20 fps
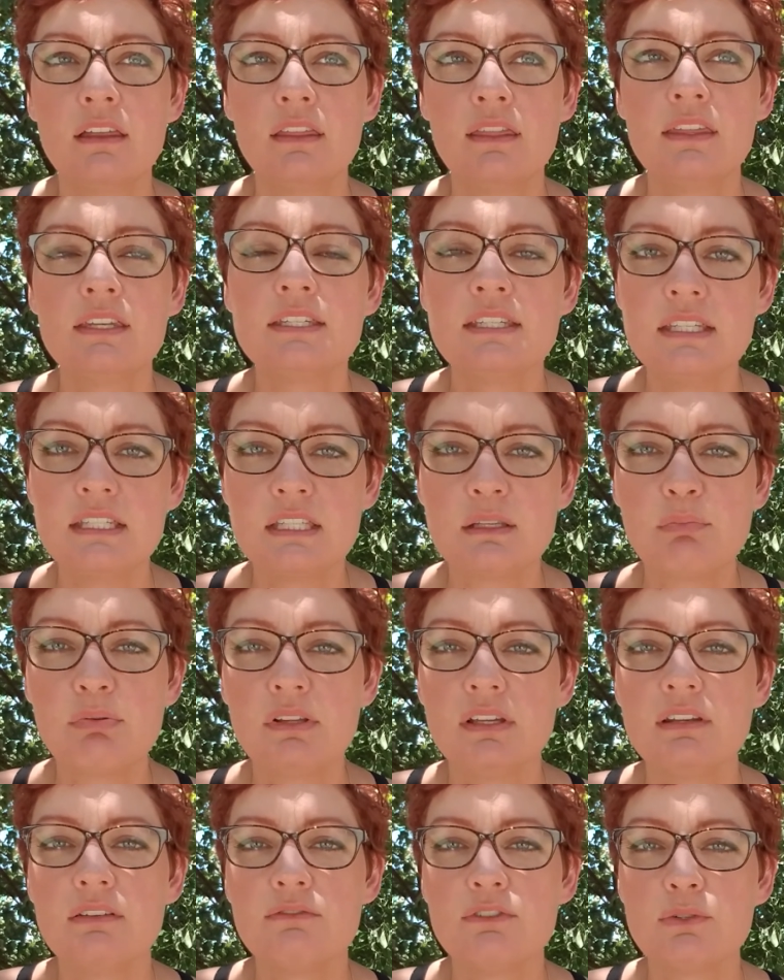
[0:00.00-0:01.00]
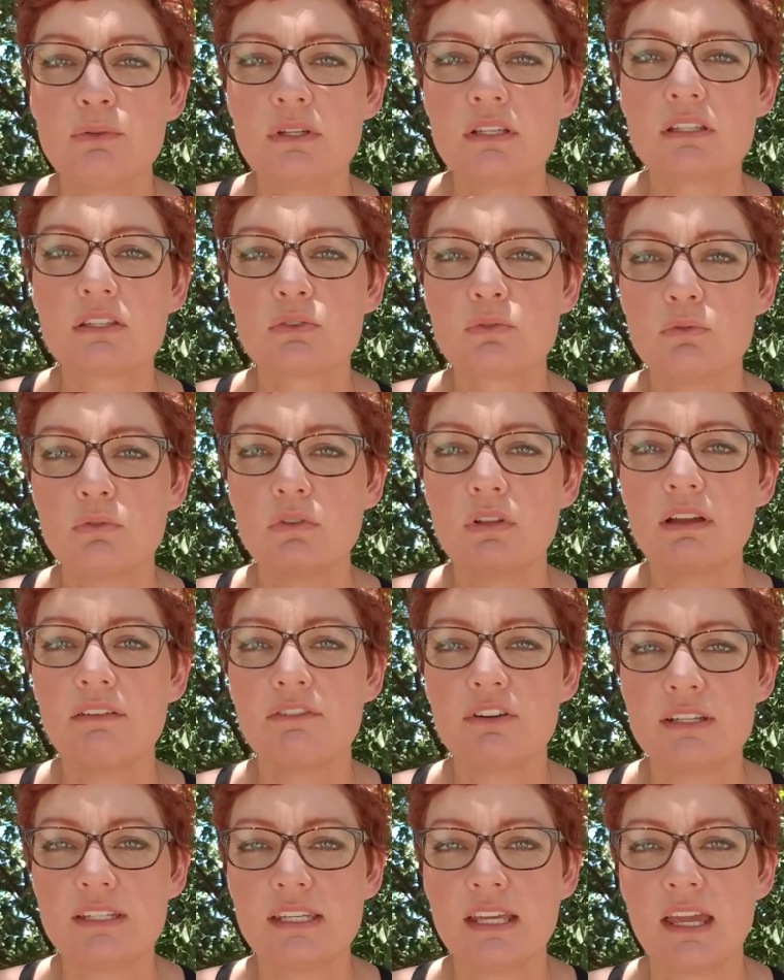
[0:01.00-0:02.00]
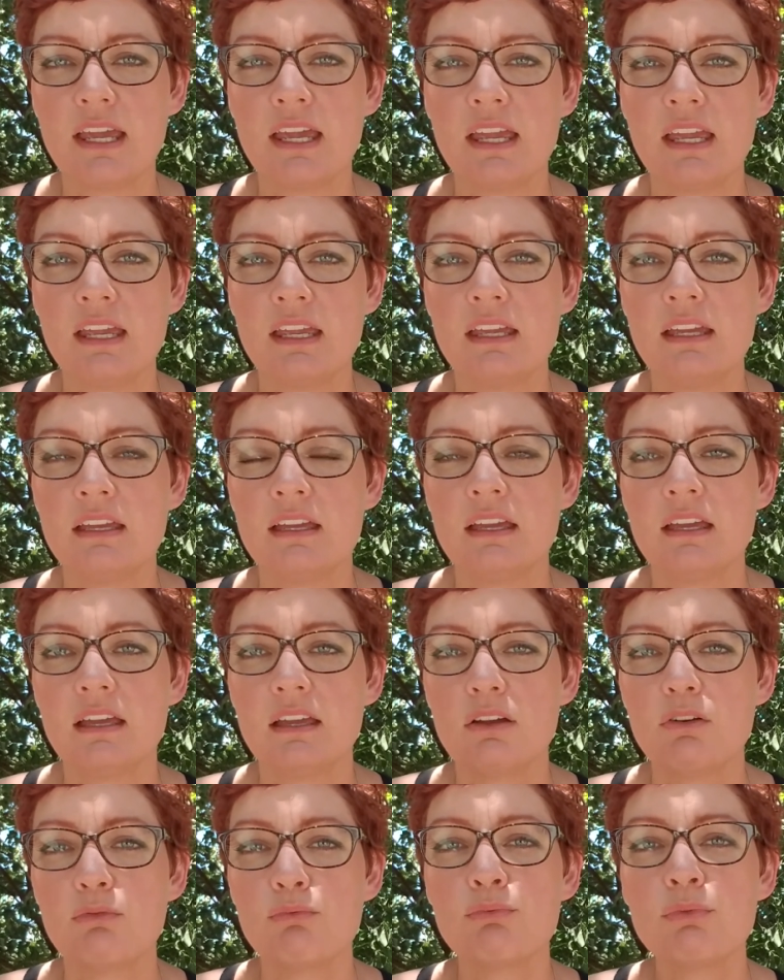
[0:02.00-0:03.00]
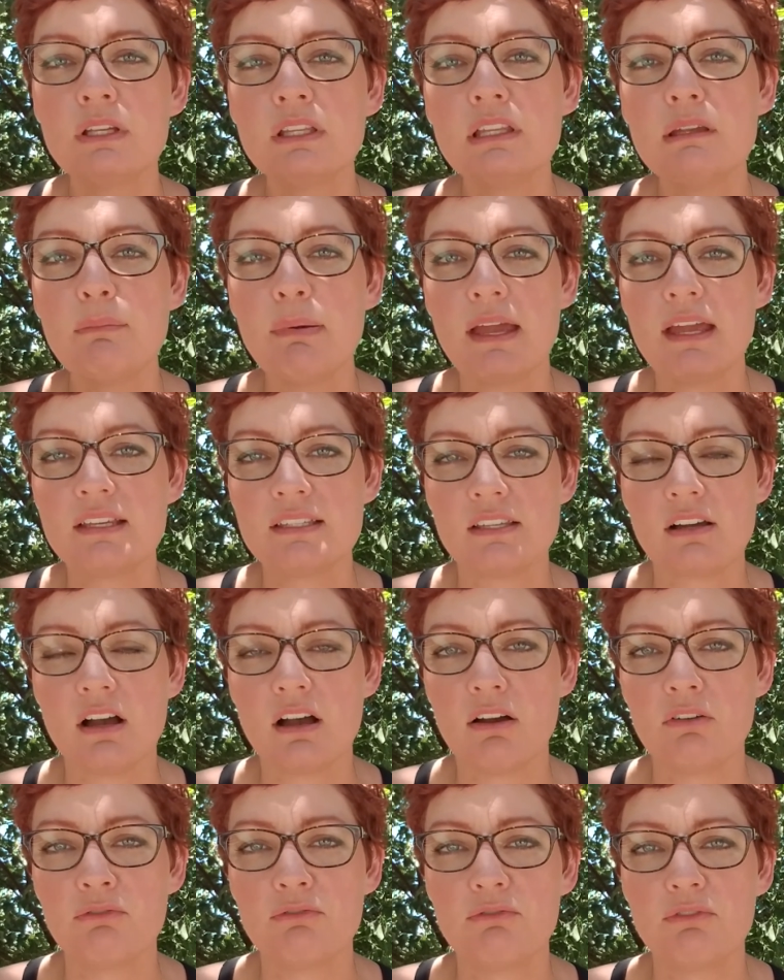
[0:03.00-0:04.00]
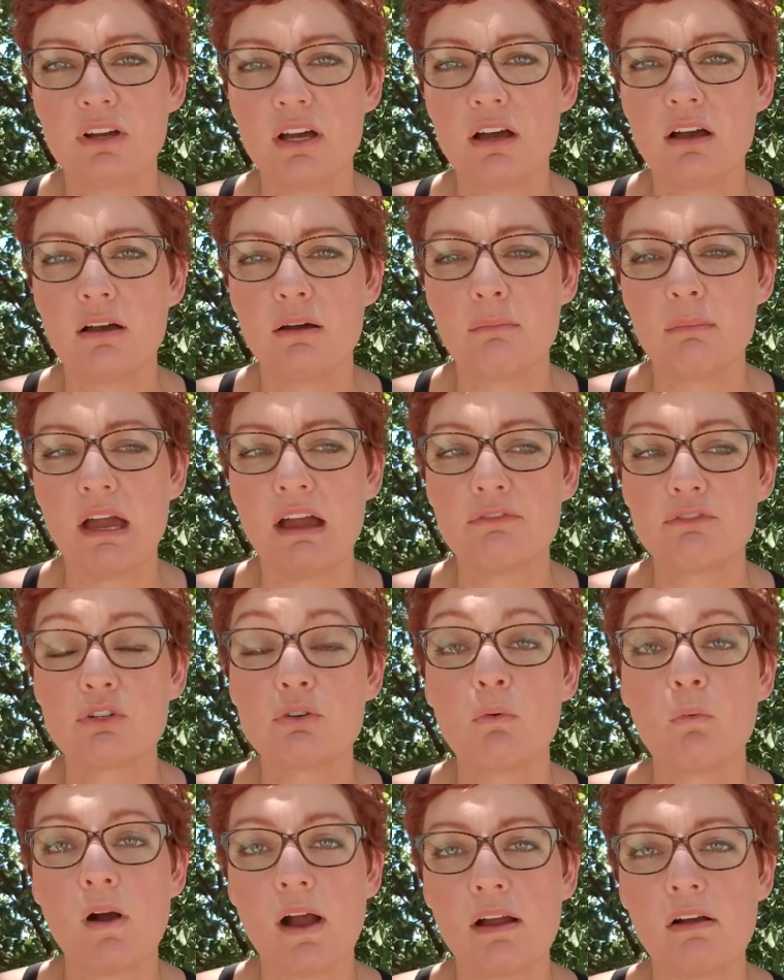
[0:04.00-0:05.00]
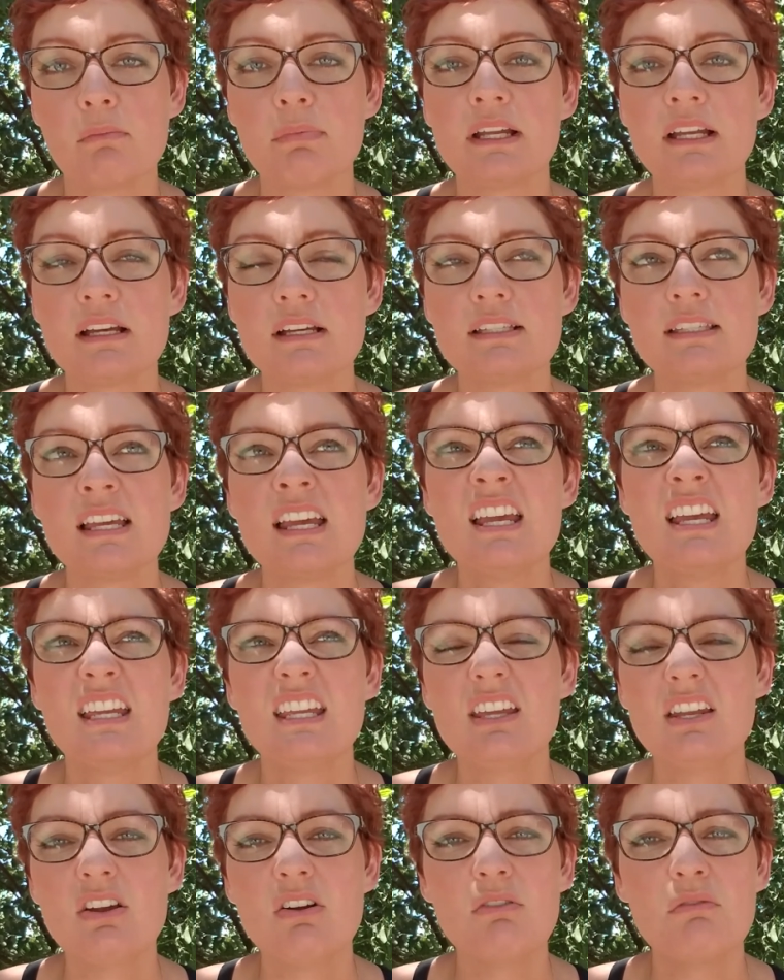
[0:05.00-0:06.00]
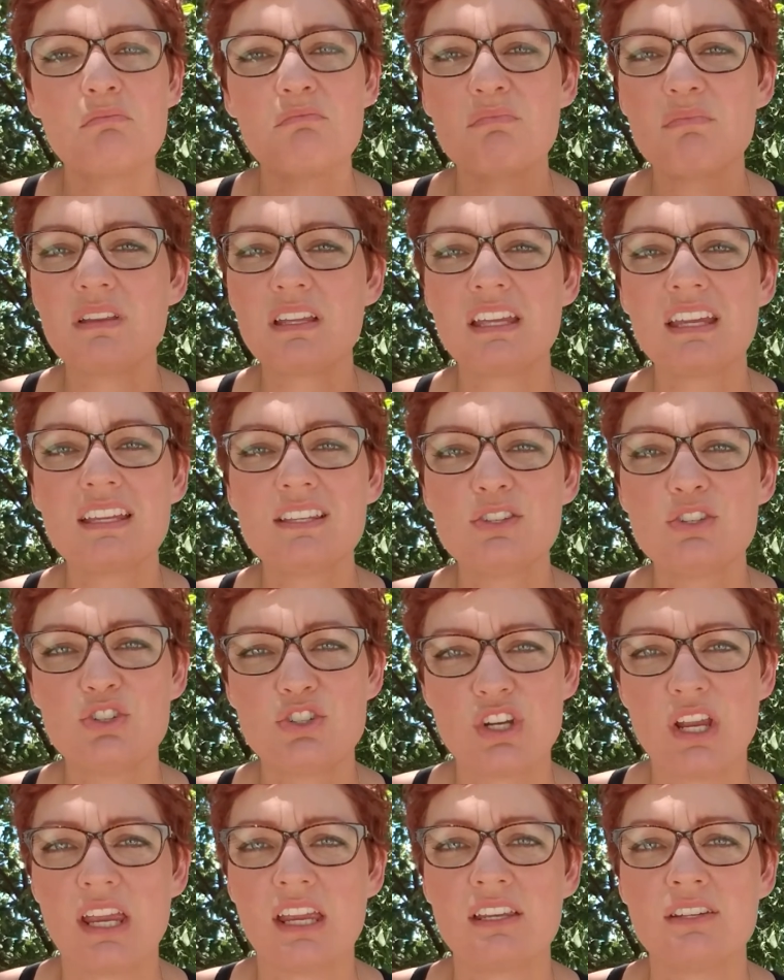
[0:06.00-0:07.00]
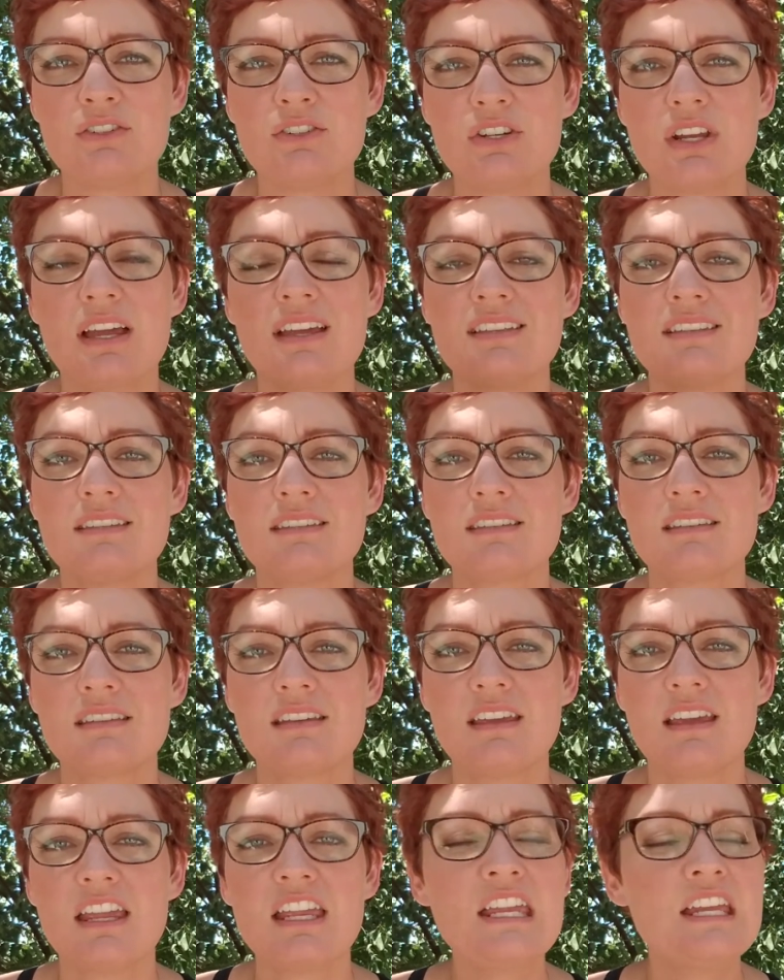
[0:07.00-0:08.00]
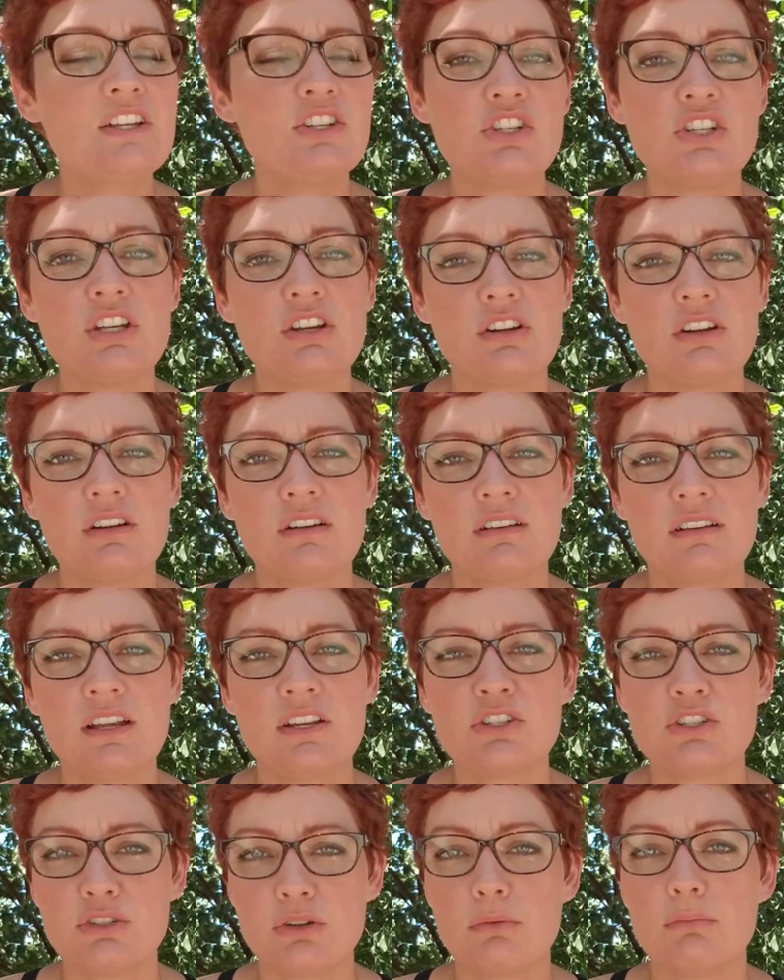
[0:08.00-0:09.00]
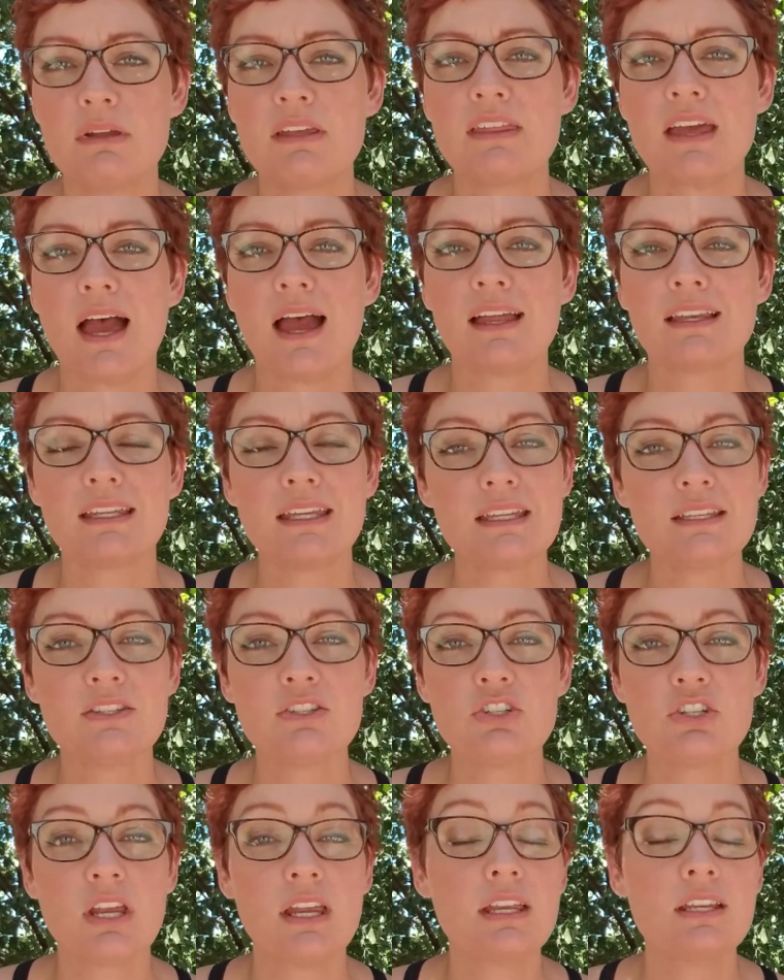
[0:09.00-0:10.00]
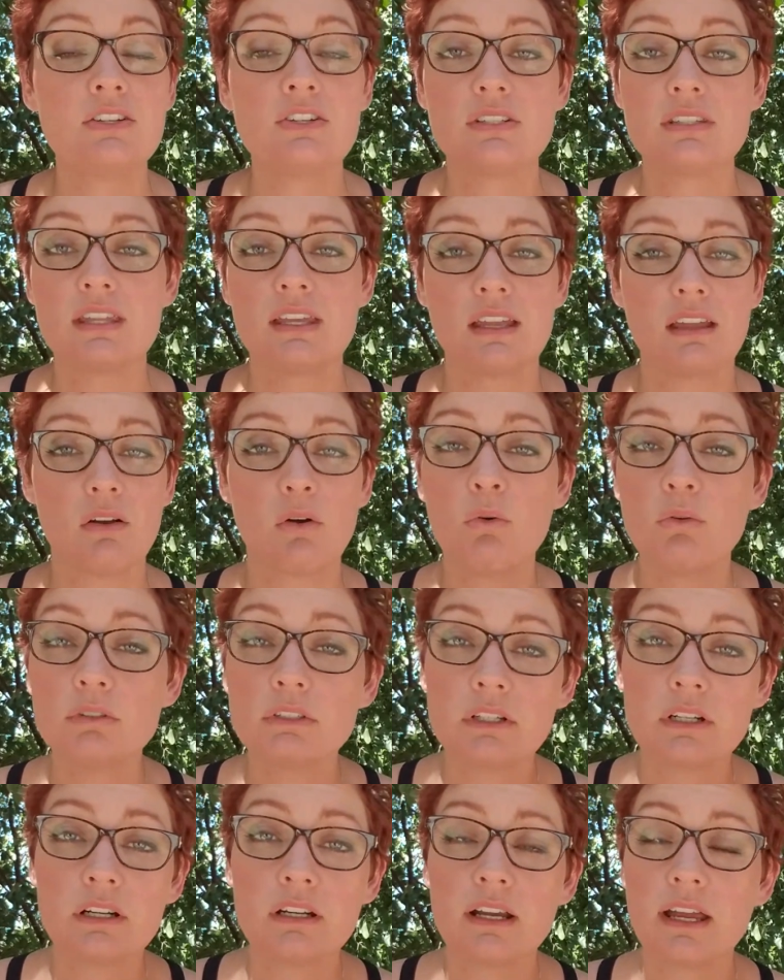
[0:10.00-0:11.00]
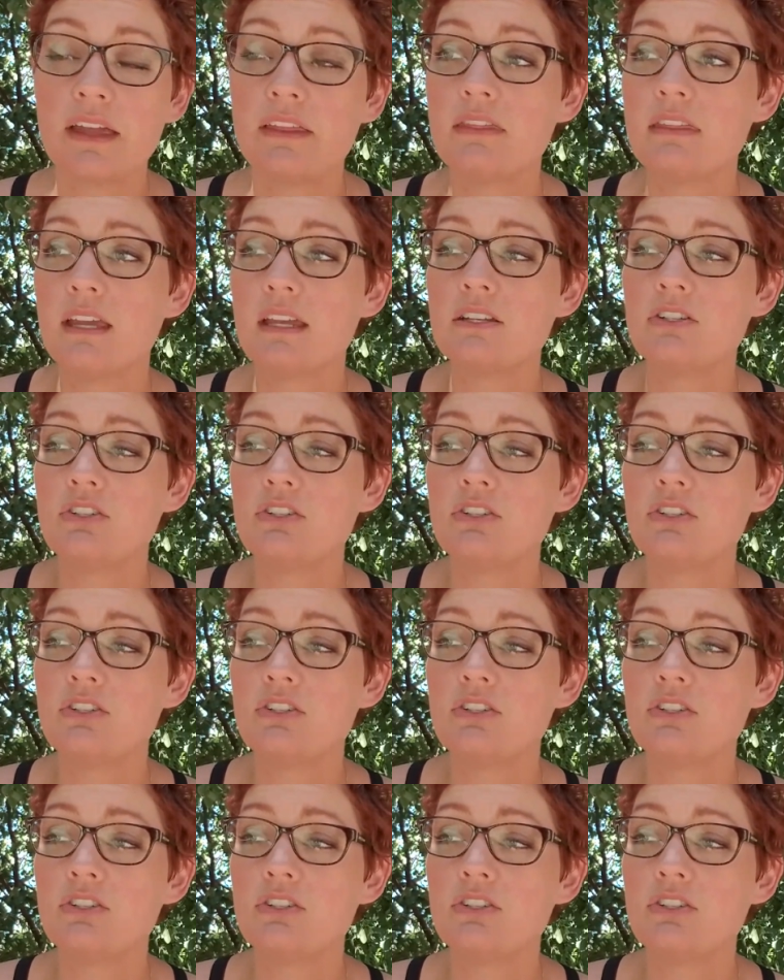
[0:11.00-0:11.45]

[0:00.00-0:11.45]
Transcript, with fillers: the discipline of doing school every day really pays off after a while, because, you know, kids change as each year has shown me that kids change as they get older, and